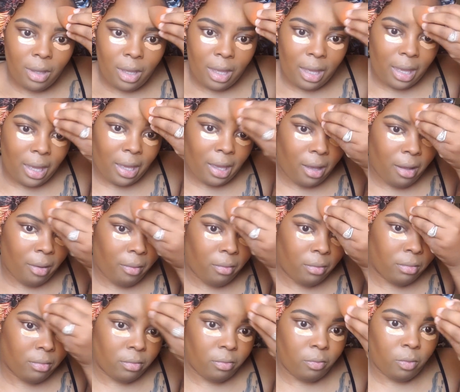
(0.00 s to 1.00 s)
how
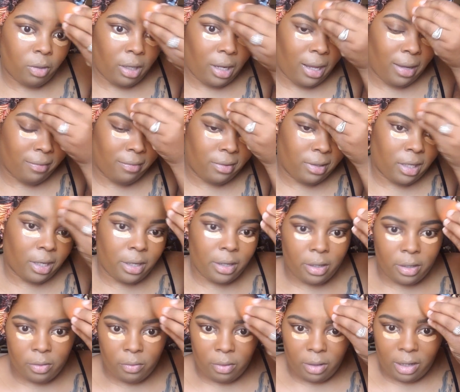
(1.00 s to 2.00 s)
what I've
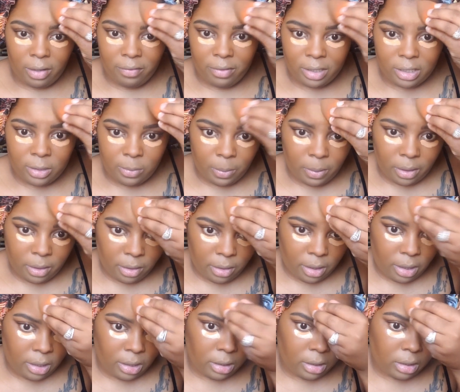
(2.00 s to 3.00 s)
learned, what I've
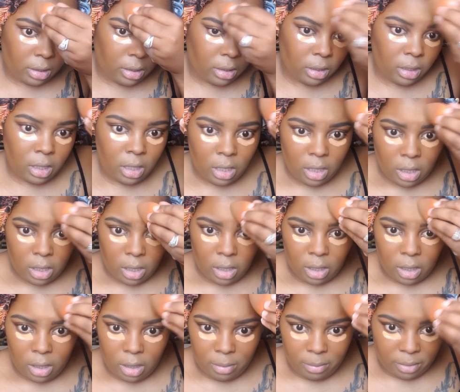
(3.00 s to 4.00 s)
experienced,
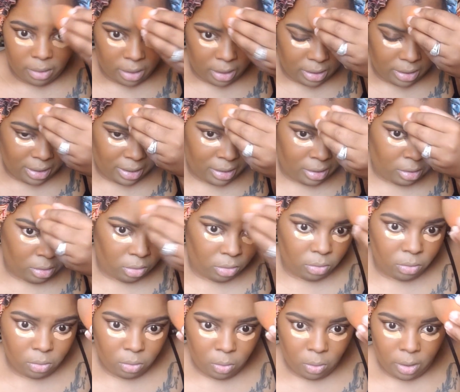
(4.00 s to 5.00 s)
um, because I
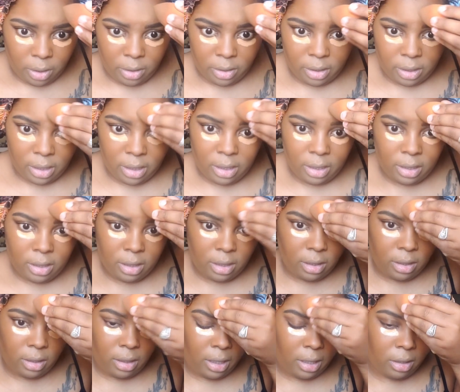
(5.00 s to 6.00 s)
do work in
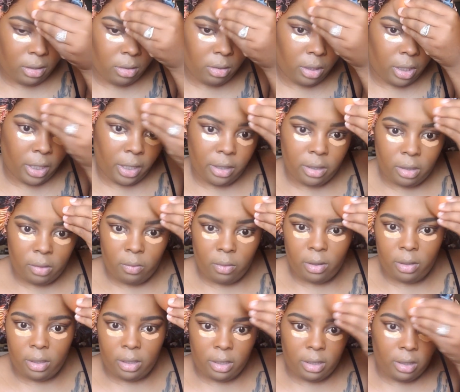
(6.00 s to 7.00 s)
the, I do currently
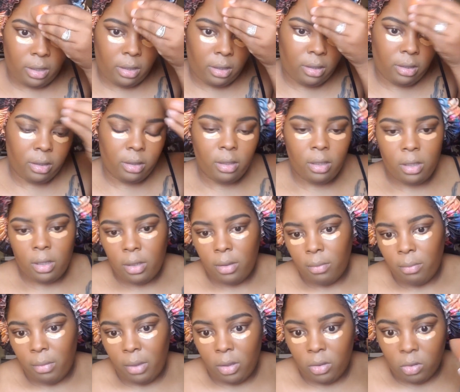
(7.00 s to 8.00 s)
work in the
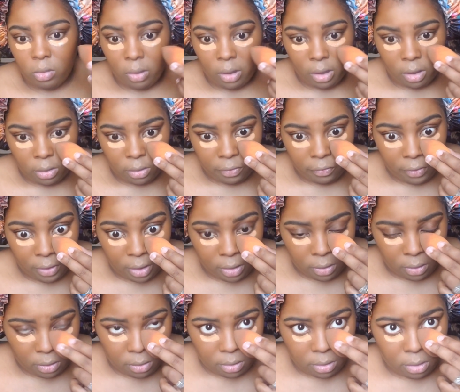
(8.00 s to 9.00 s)
mental health
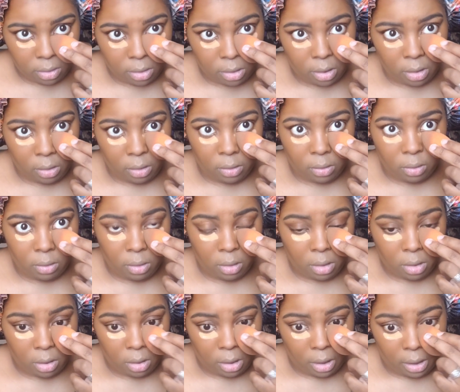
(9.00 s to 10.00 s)
field, so
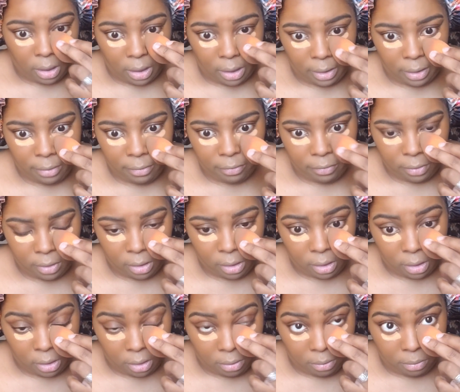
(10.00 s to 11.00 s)
I've,
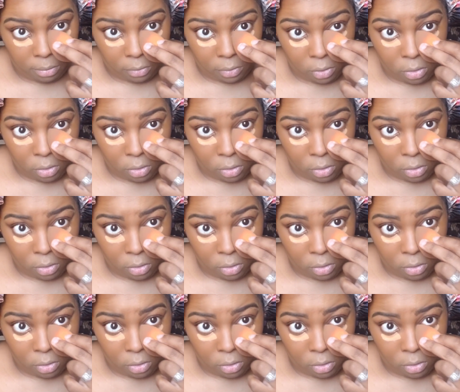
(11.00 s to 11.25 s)
um, of